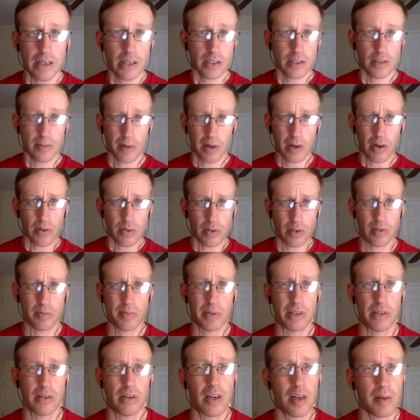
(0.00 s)
Tomorrow you'll
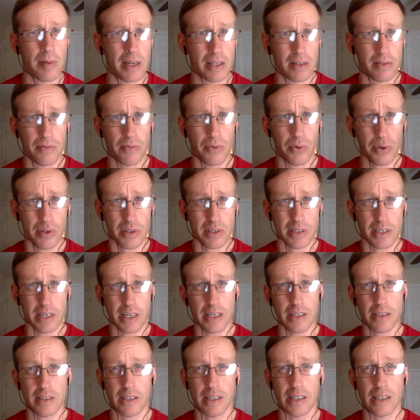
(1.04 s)
be learning about the fourth
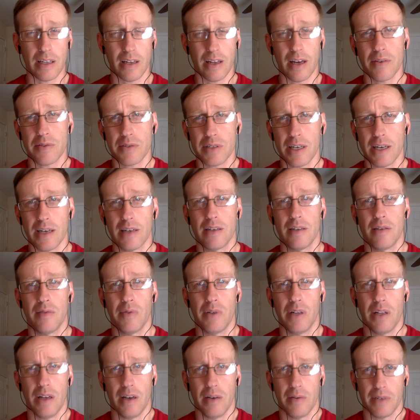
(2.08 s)
stage in the life cycle
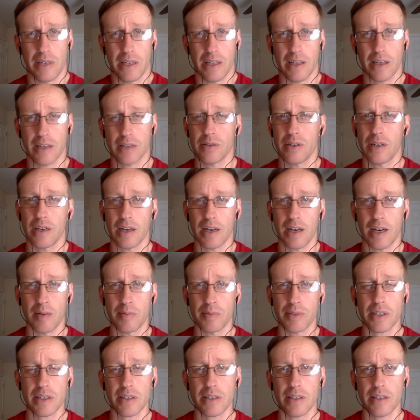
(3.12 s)
of an electronic
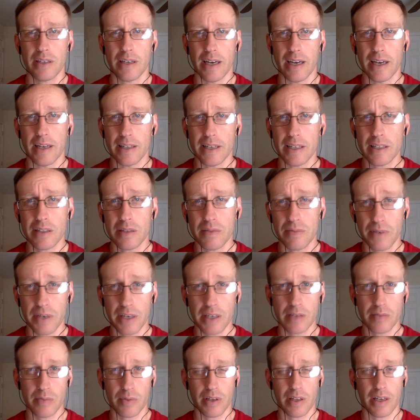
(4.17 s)
object, and that's the
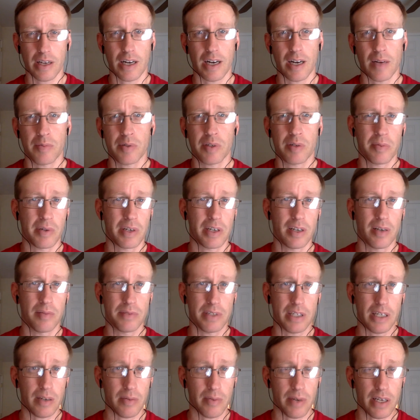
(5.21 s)
phase where that object becomes
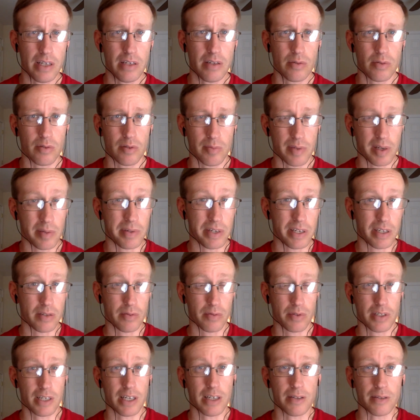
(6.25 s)
e-waste or maybe gets
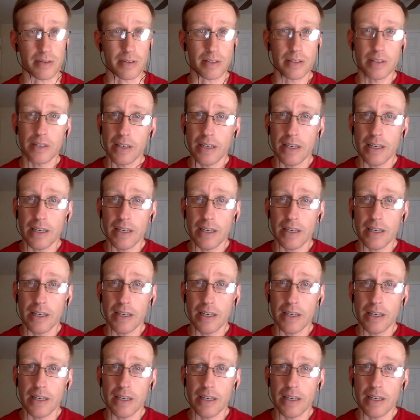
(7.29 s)
recycled.